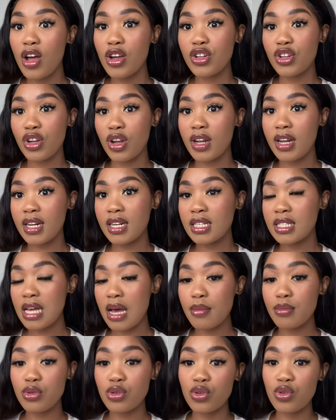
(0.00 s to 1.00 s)
not
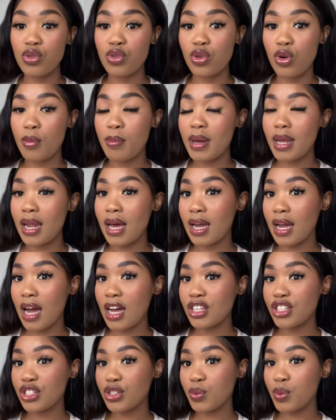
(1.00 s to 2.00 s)
anytime soon though, but like,
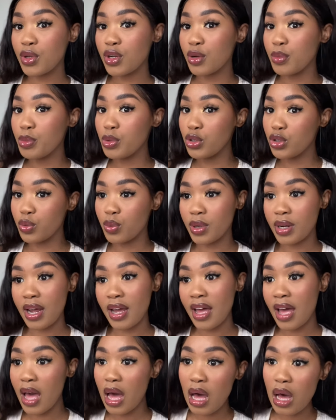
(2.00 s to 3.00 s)
I just want to push what I
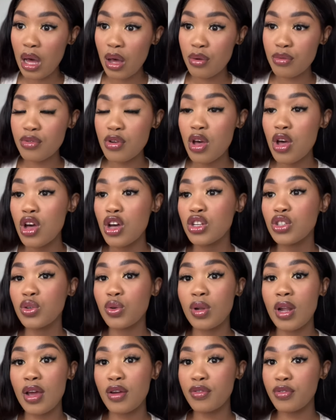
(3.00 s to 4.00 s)
have,
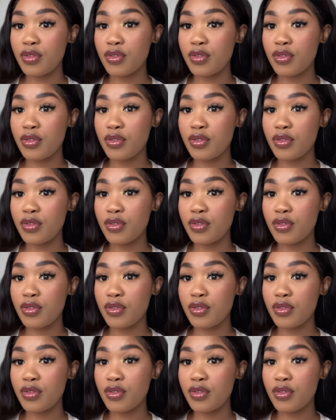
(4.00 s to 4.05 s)
do like